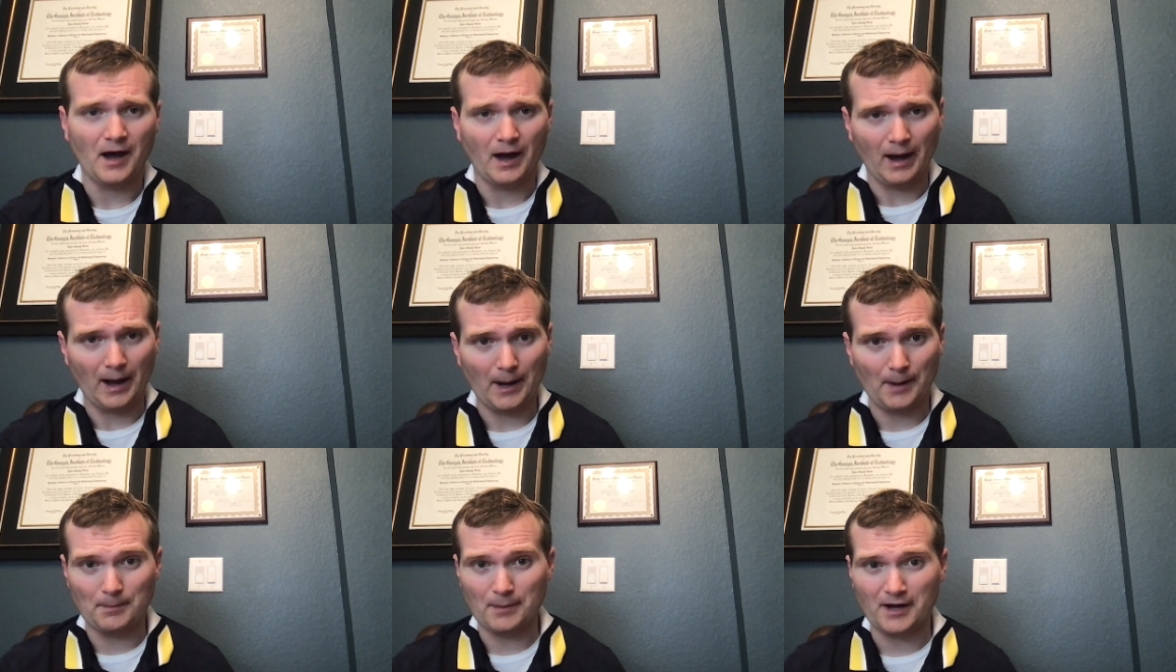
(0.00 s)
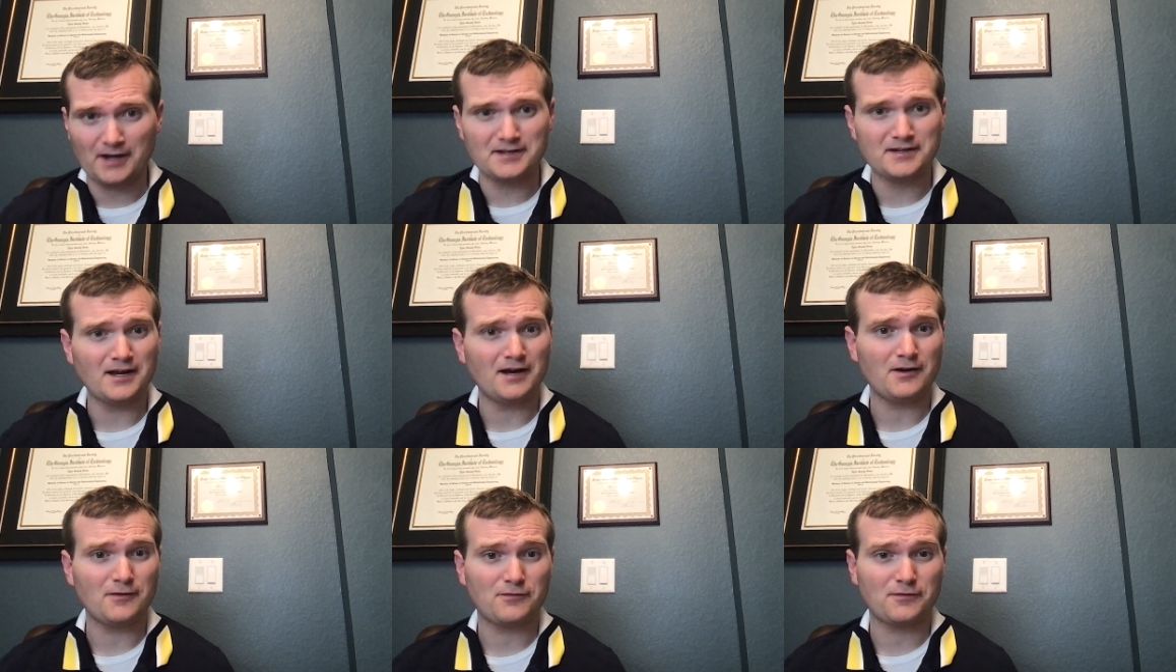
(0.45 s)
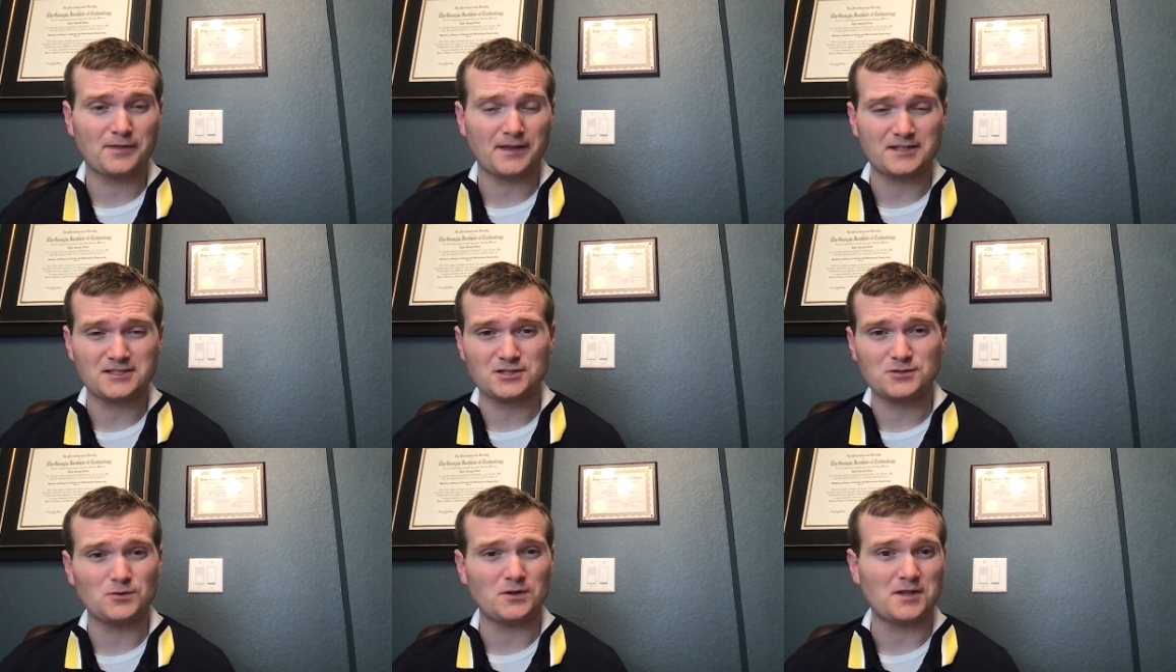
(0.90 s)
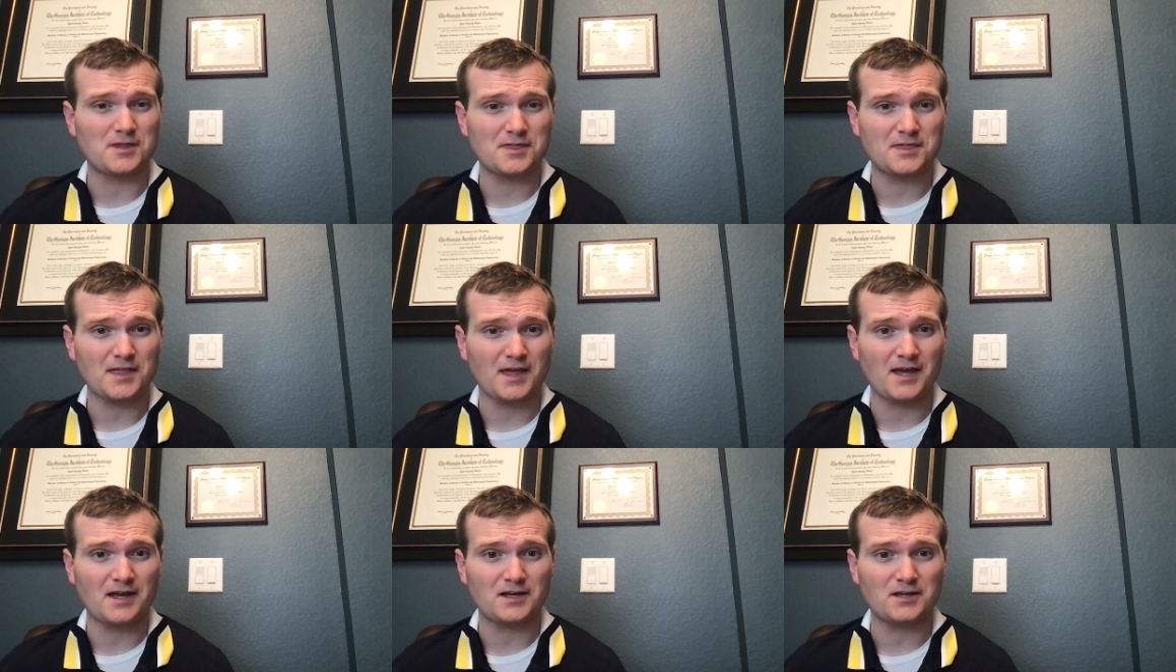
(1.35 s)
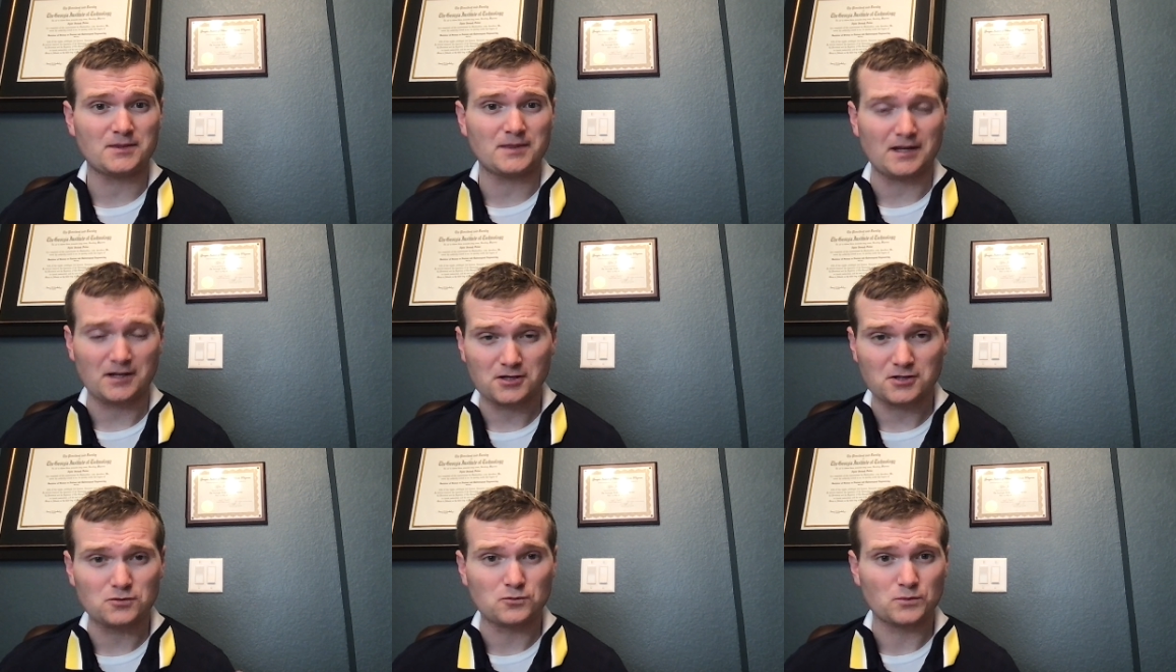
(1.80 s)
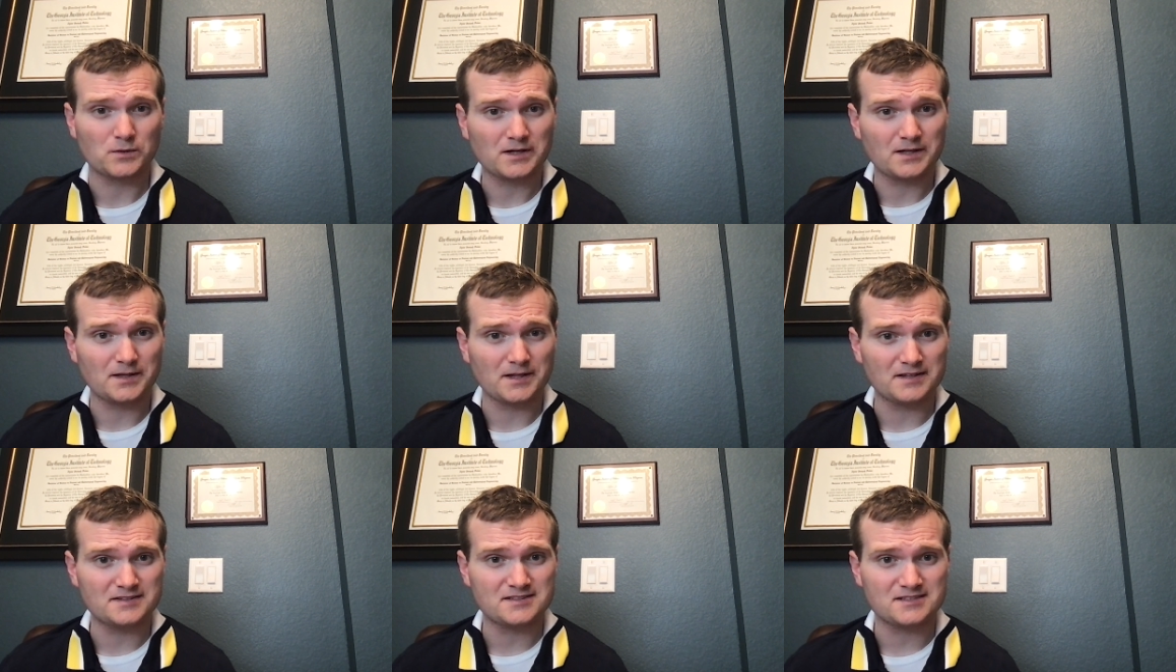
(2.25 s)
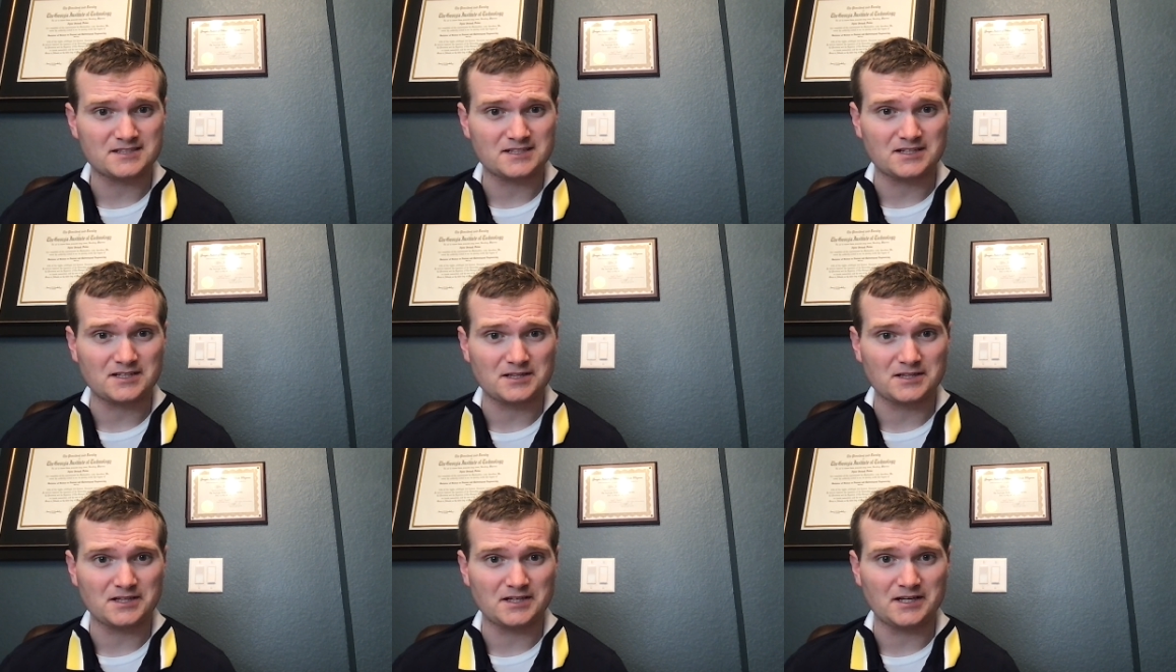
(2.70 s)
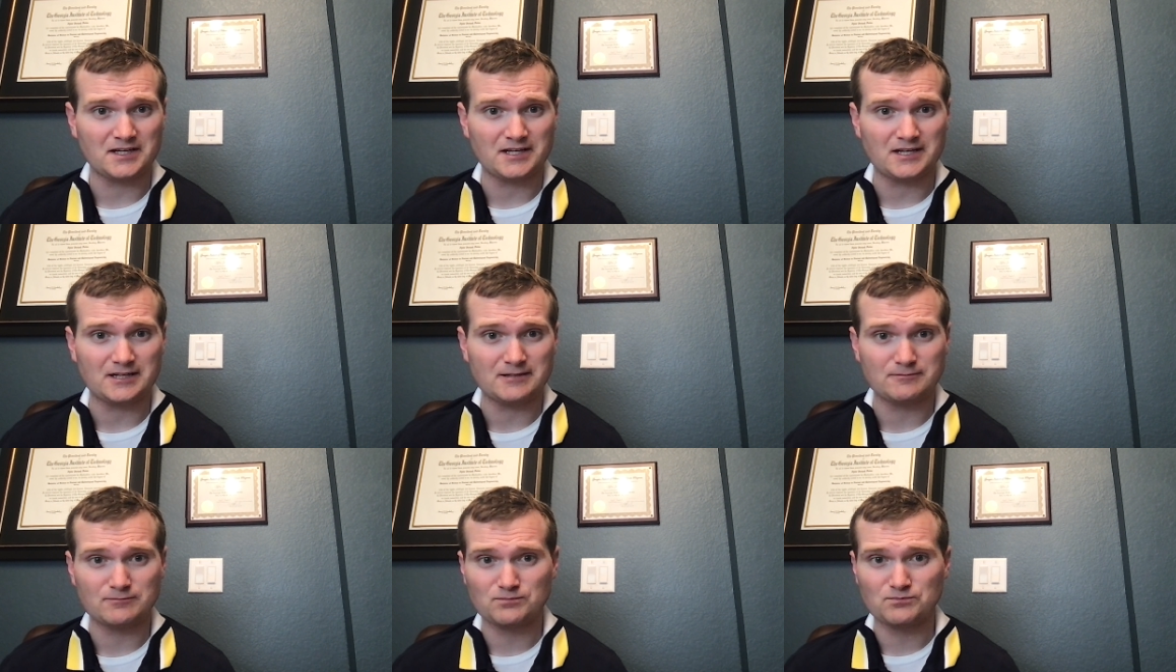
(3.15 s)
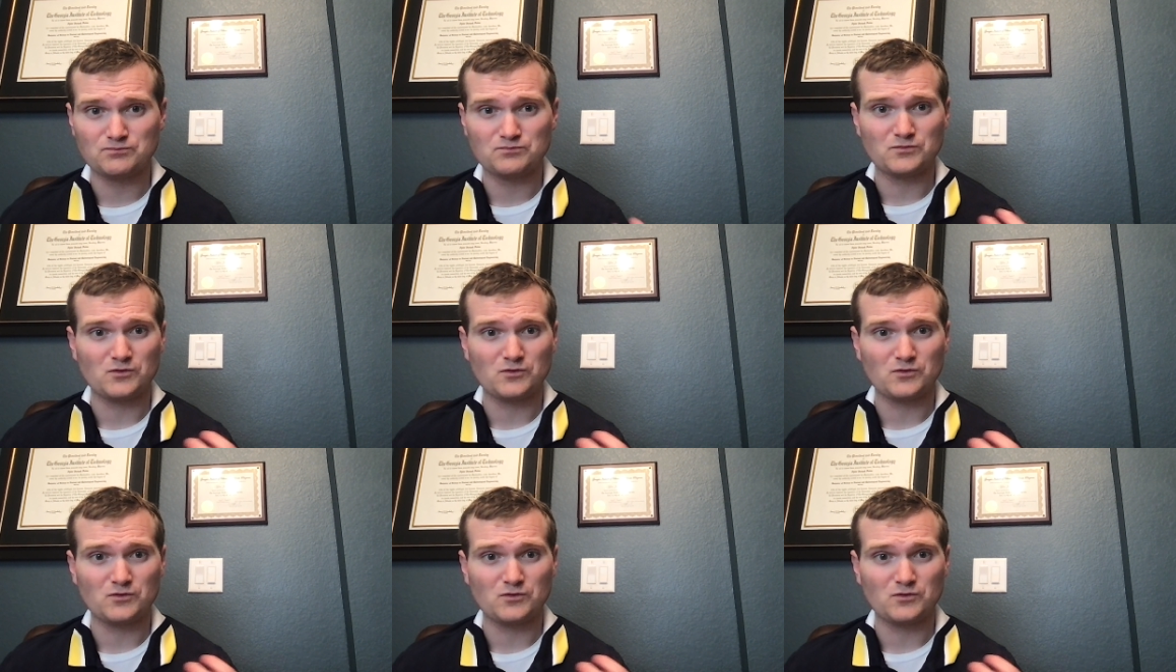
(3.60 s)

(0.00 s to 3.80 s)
um, enough that you would think that could realistically